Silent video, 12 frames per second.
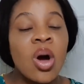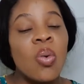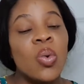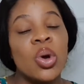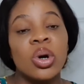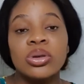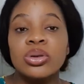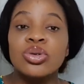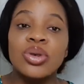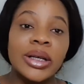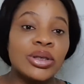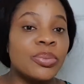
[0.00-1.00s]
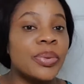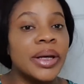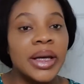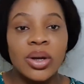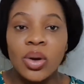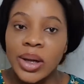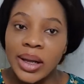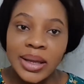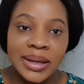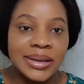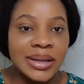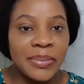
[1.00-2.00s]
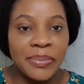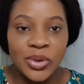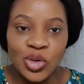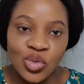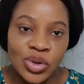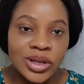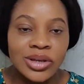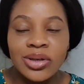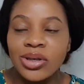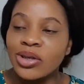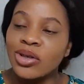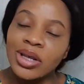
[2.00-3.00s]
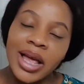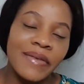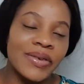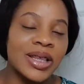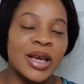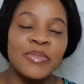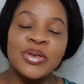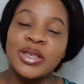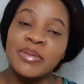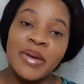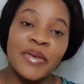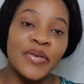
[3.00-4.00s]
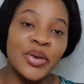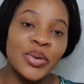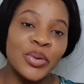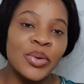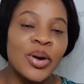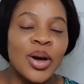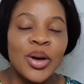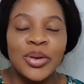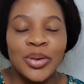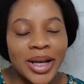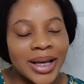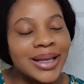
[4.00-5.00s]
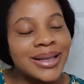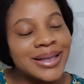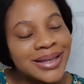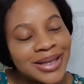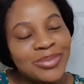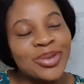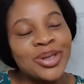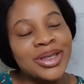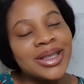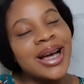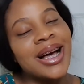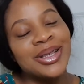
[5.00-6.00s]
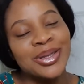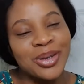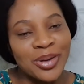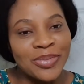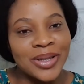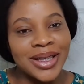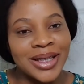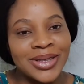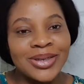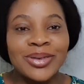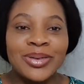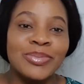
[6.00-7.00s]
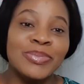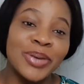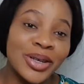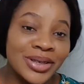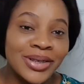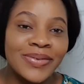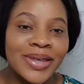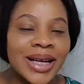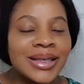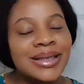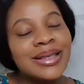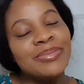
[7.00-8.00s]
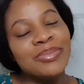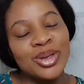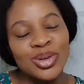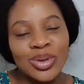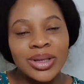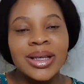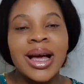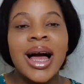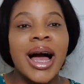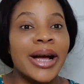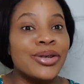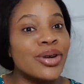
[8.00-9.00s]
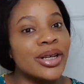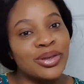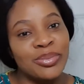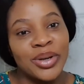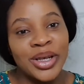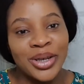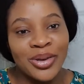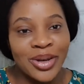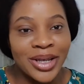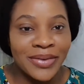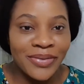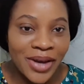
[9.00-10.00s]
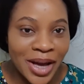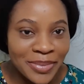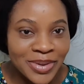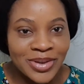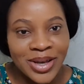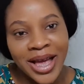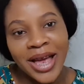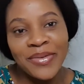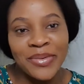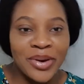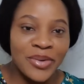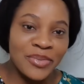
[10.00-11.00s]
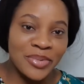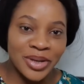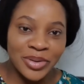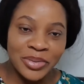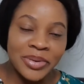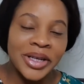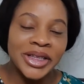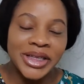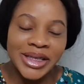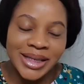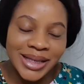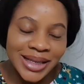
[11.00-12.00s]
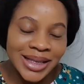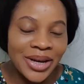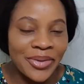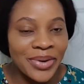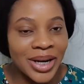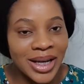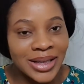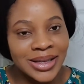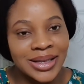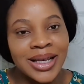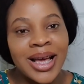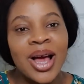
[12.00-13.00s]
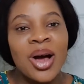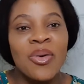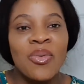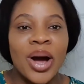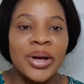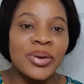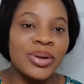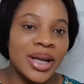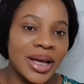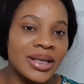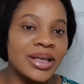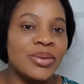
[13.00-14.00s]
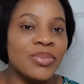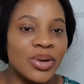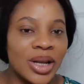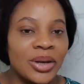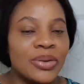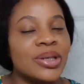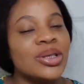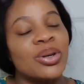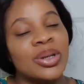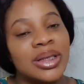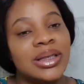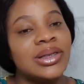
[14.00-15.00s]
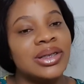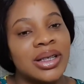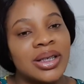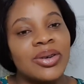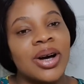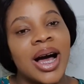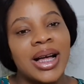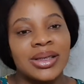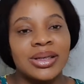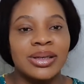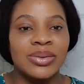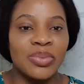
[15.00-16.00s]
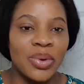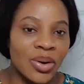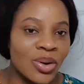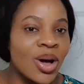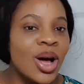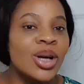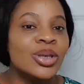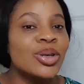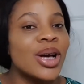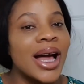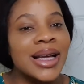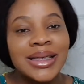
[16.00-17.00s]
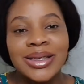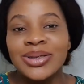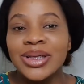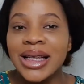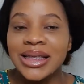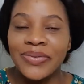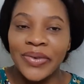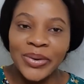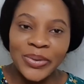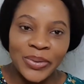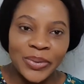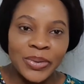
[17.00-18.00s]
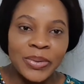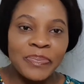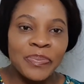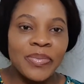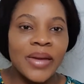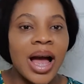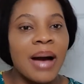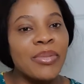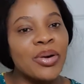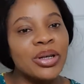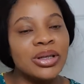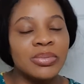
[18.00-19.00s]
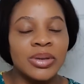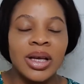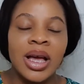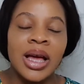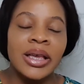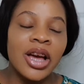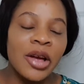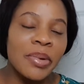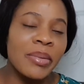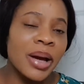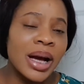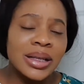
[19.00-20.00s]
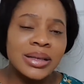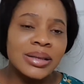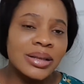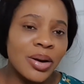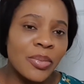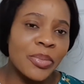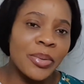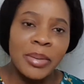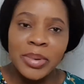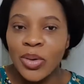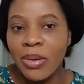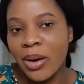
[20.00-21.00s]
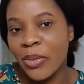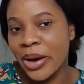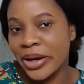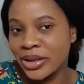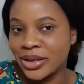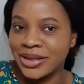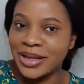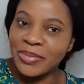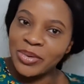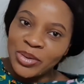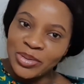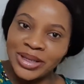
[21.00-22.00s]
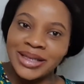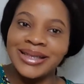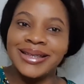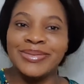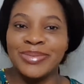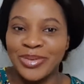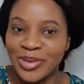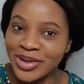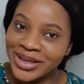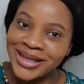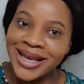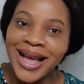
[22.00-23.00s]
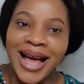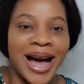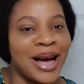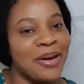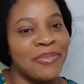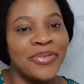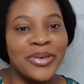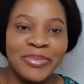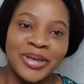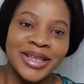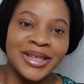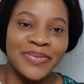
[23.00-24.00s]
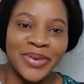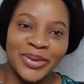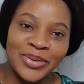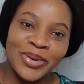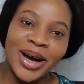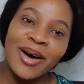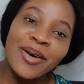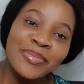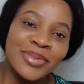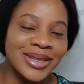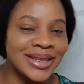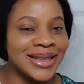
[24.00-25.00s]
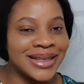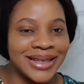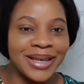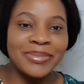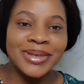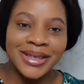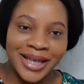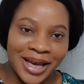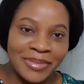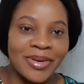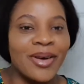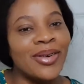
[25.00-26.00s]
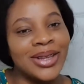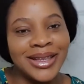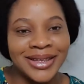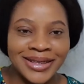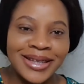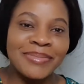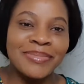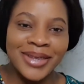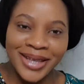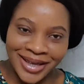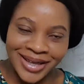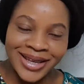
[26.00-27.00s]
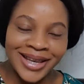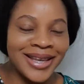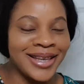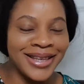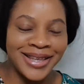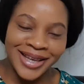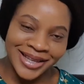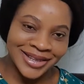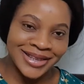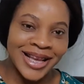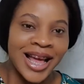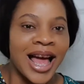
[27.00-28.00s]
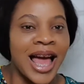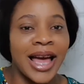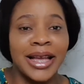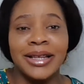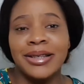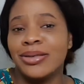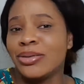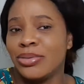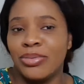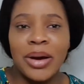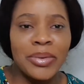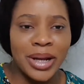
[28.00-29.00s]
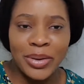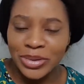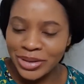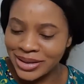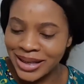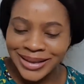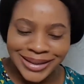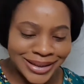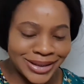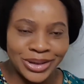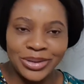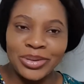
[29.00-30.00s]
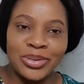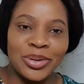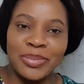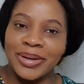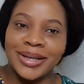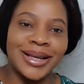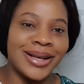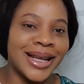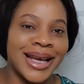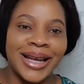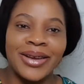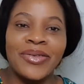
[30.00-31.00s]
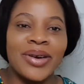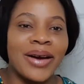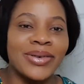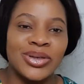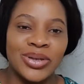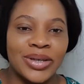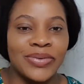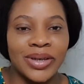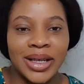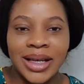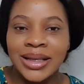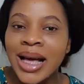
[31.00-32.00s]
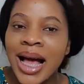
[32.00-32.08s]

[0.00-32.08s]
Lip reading: We also try to bring in other things in between so that not every time you see my video you're like, this Igbo teacher has come again. So because of that, in between I try to bring in other vibes so that everyone will be, chilling and relaxing while you learn Igbo language on this channel as well. So guys, in today's video I'm going to be, you might be asking probably why am I wearing the same clothes. This is because I am filming this video almost the same time on the same day. Yes, and why would I want to start changing clothes up and down? Like, I don't even have strength for that.